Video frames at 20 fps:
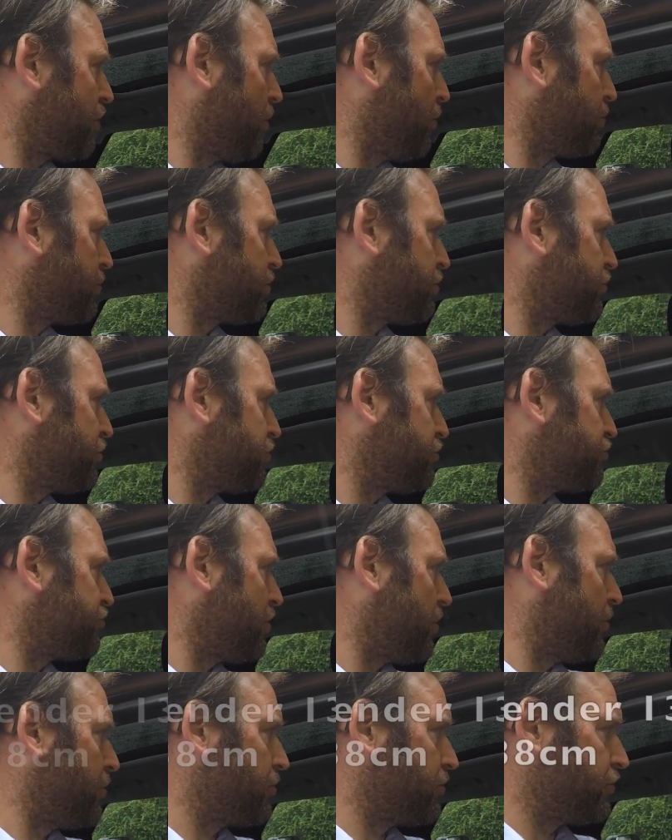is
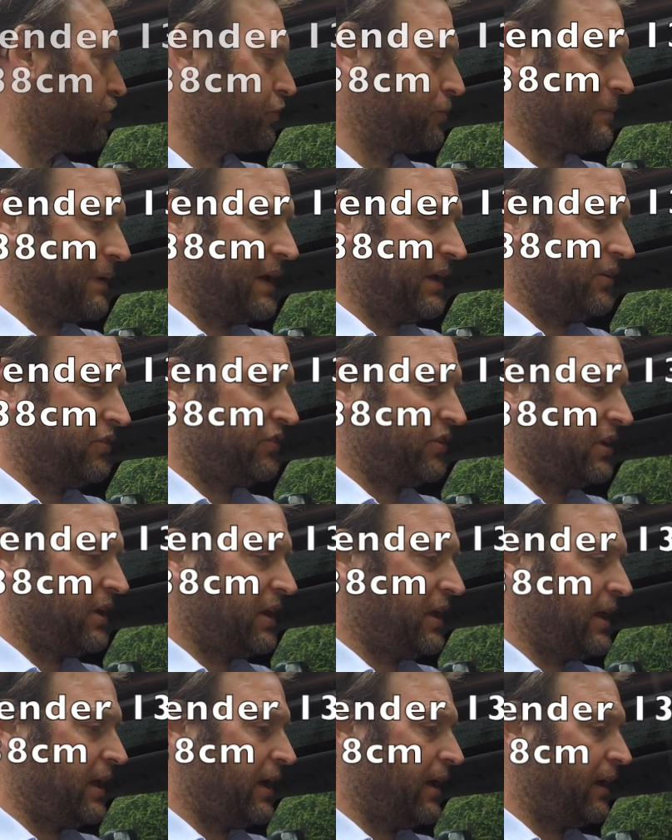about 1 metre
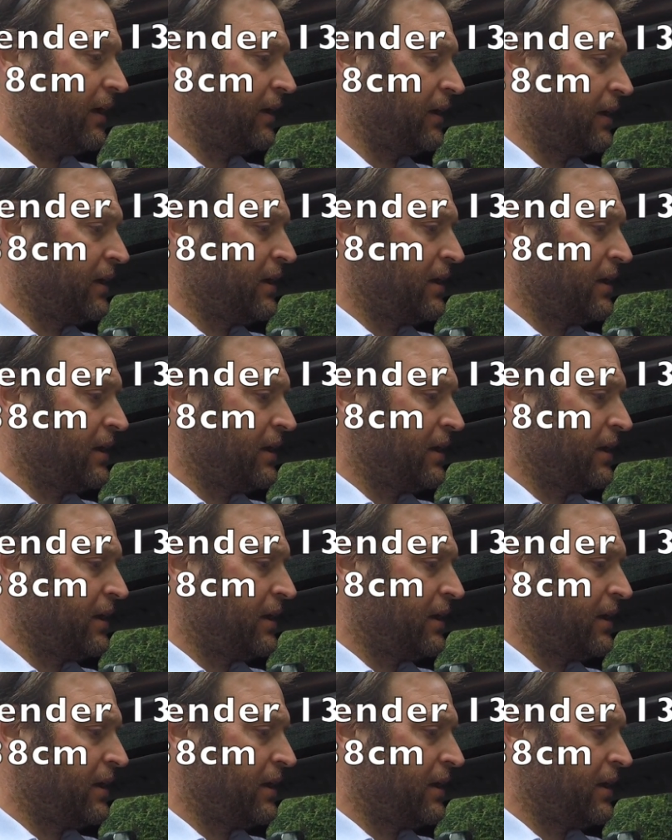35.